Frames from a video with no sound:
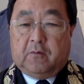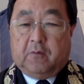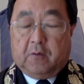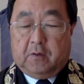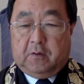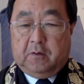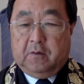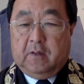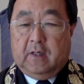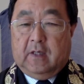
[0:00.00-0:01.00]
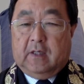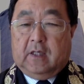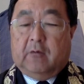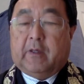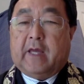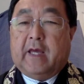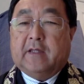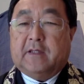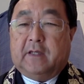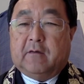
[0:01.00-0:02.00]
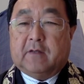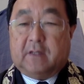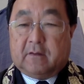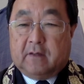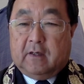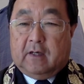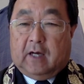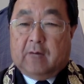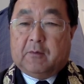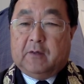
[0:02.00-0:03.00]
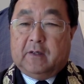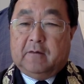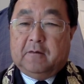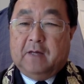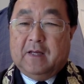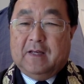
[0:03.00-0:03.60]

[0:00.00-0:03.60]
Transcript: fortitude. We can't say to ourselves, I'm going to